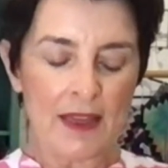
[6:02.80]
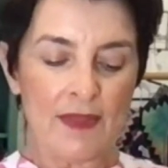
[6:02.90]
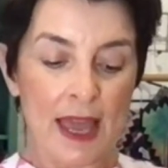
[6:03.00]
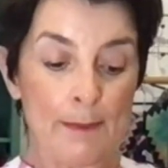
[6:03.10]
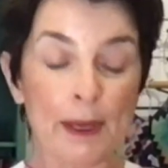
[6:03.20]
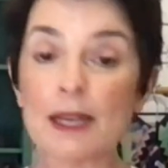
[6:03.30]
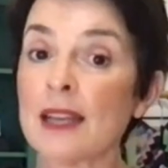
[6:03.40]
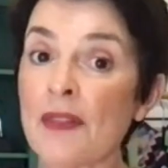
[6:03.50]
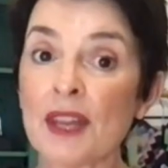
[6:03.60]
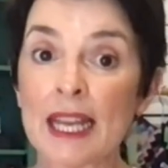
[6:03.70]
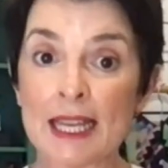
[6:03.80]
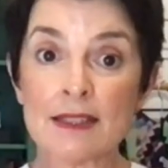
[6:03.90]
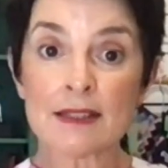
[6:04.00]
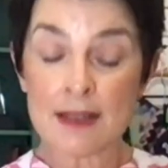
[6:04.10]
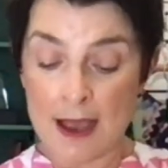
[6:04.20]
in there. But
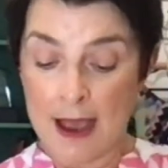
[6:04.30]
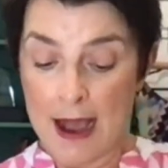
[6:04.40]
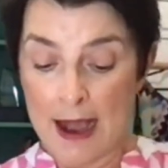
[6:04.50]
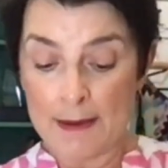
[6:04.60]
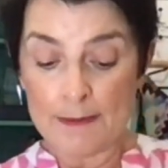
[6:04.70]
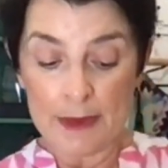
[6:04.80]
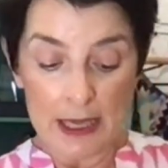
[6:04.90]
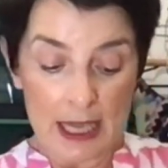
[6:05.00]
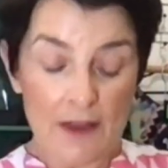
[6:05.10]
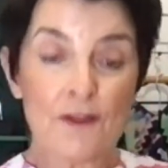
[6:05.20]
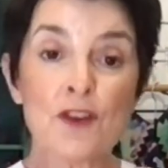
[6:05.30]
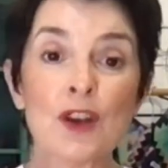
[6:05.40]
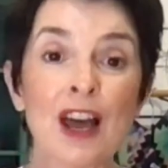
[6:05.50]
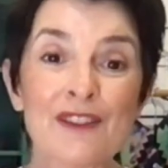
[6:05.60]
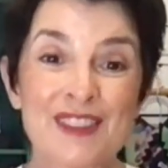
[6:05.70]
nonetheless, if you
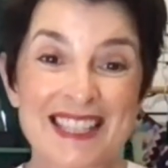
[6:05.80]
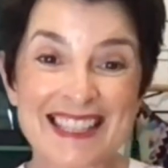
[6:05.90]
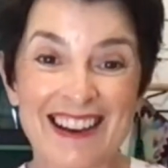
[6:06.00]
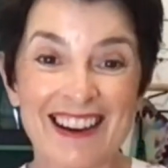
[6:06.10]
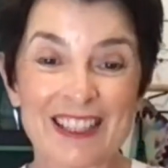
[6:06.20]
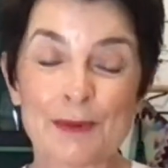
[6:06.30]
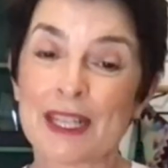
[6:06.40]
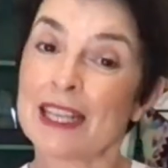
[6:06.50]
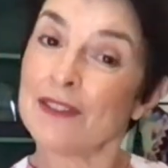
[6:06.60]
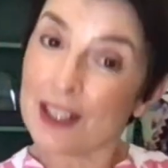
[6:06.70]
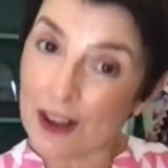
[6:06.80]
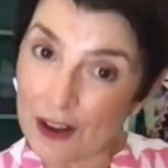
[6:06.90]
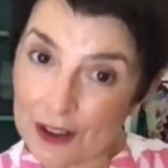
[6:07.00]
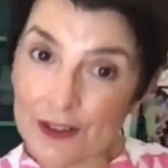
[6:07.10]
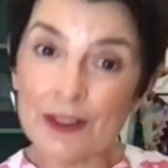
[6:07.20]
love the style and want to give it a
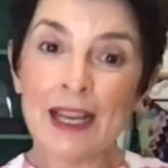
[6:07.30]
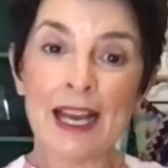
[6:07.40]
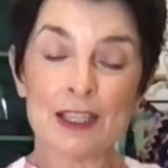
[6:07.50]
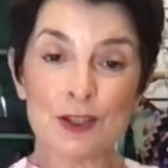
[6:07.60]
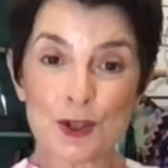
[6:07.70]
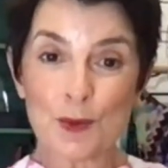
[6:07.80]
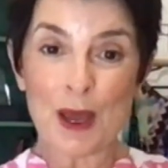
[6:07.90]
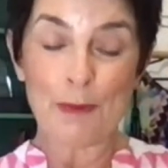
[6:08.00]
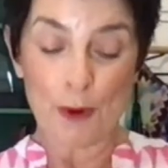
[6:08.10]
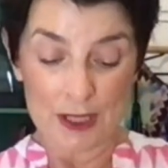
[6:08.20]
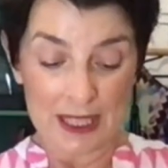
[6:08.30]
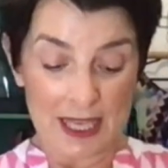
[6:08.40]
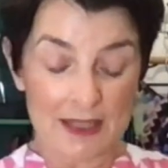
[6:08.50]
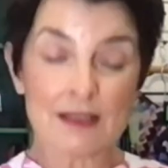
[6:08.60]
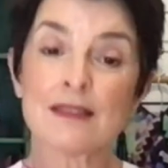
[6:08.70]
go and you do wear
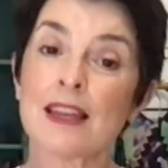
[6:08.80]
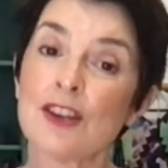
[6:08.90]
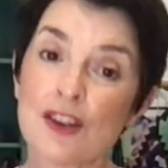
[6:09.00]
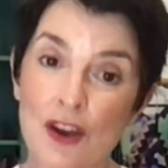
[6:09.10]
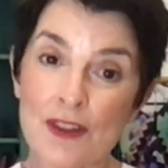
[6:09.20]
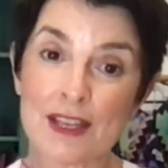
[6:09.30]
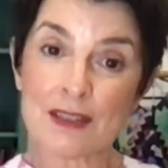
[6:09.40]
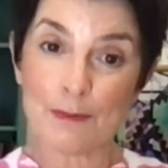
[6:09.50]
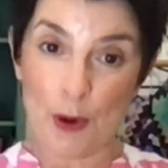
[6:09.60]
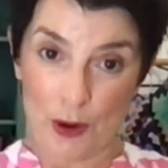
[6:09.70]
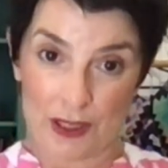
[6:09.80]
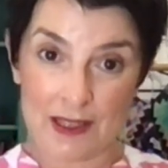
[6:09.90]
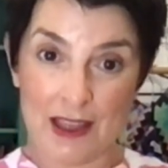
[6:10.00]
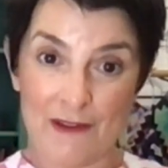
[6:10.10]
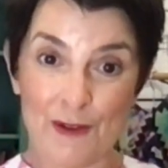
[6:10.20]
prosthesis, then you know there's some pockets
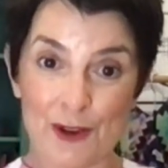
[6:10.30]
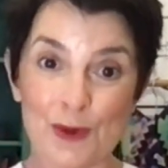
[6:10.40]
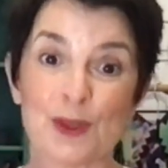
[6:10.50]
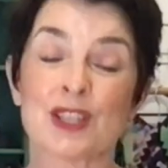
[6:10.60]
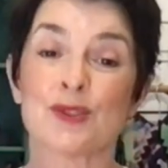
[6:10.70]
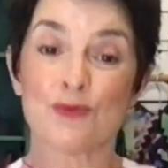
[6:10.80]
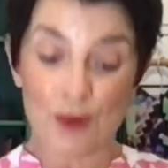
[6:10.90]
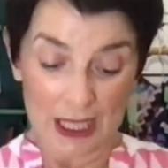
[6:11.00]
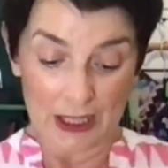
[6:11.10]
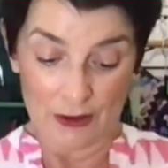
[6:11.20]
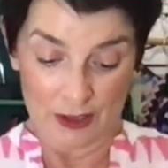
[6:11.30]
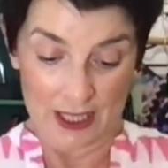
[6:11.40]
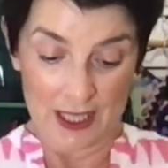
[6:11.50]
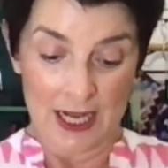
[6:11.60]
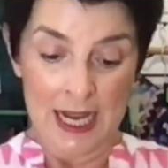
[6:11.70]
there for you, which is really
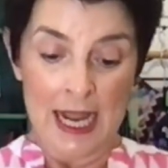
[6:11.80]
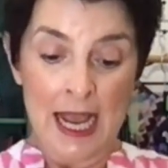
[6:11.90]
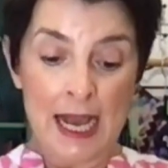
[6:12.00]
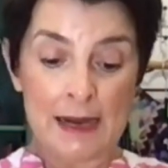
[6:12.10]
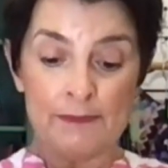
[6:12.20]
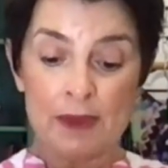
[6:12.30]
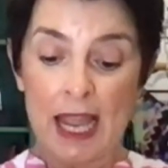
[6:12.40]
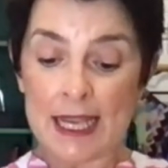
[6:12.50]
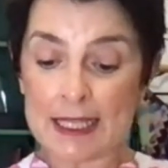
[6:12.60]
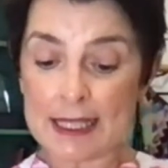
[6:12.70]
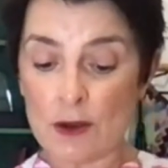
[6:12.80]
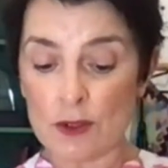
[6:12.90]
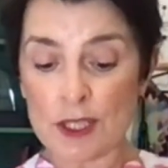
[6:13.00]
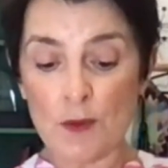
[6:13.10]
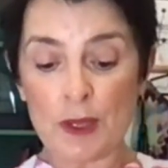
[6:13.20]
good. It's
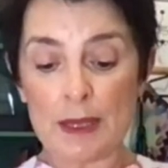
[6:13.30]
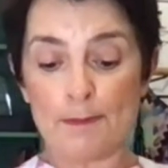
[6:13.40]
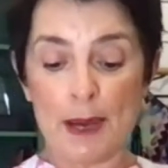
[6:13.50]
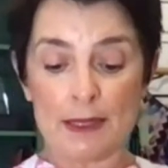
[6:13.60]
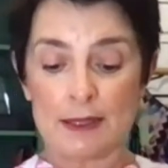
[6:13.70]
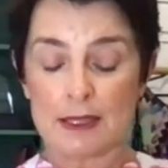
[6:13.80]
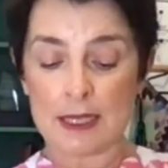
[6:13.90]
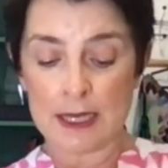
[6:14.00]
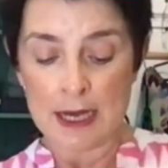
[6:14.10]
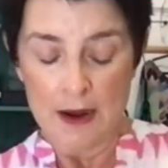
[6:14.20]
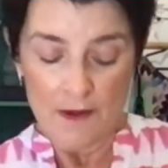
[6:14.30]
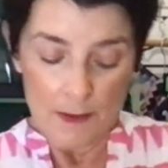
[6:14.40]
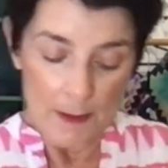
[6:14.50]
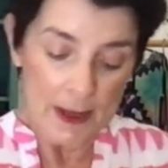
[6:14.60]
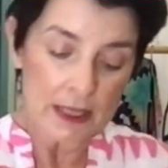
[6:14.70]
also with the bust,
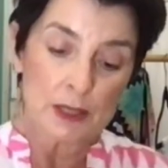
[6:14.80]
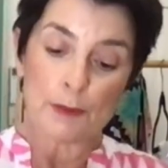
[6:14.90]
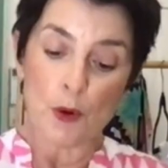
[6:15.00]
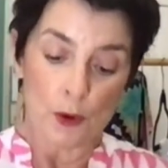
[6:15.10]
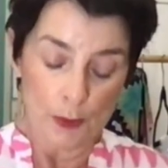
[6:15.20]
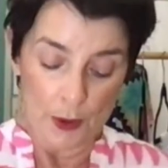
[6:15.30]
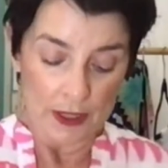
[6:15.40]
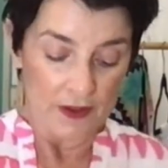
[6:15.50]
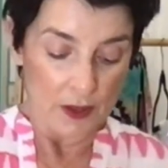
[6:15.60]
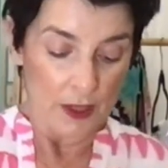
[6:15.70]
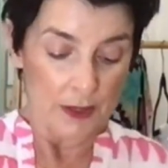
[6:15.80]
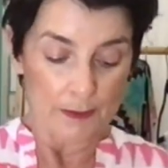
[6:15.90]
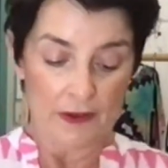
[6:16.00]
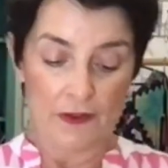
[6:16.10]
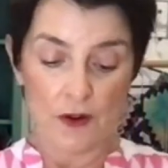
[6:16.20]
from a bust support point of view,
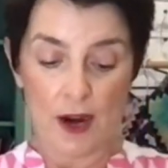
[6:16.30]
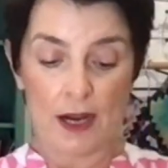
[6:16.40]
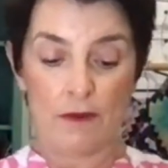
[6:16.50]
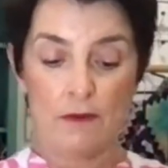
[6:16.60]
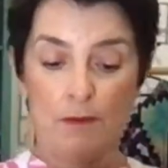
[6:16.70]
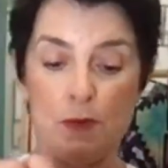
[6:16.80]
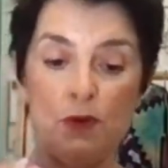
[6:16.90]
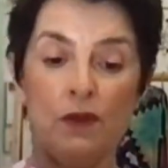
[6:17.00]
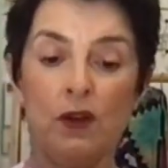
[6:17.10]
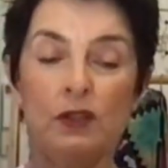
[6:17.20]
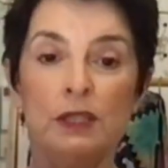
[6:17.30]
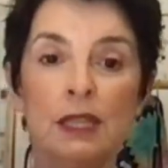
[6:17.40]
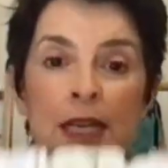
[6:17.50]
before I move on,